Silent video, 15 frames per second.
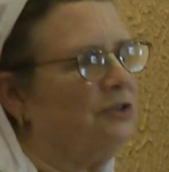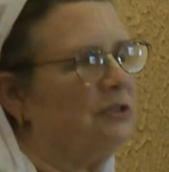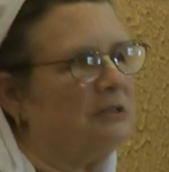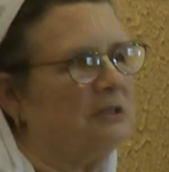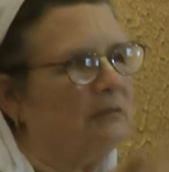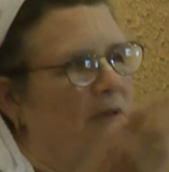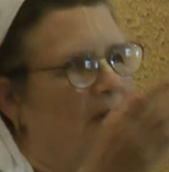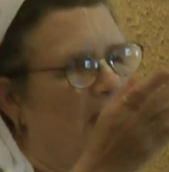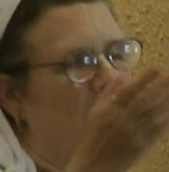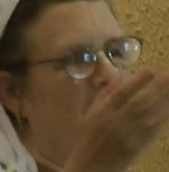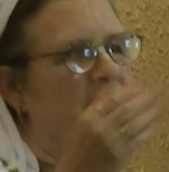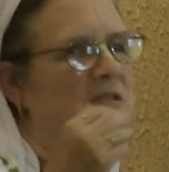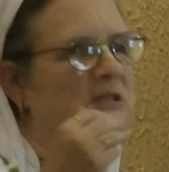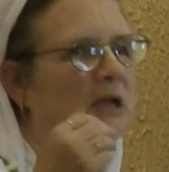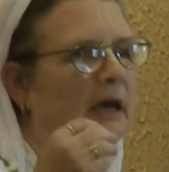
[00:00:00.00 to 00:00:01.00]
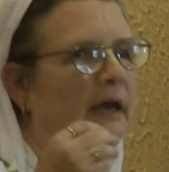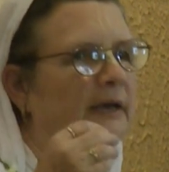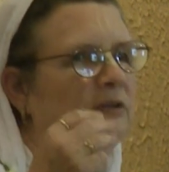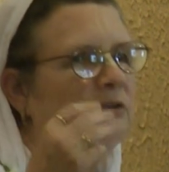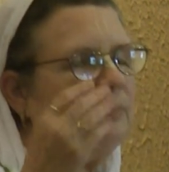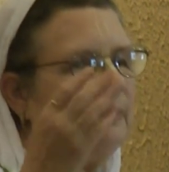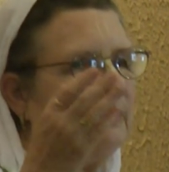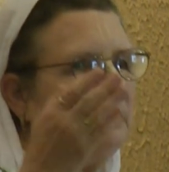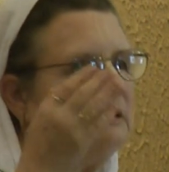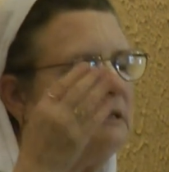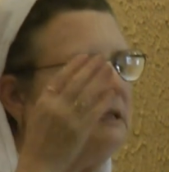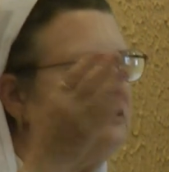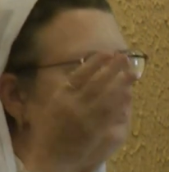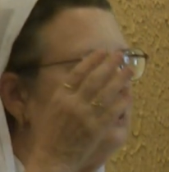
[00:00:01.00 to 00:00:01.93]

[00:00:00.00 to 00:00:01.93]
She says, well, he's nice, but he's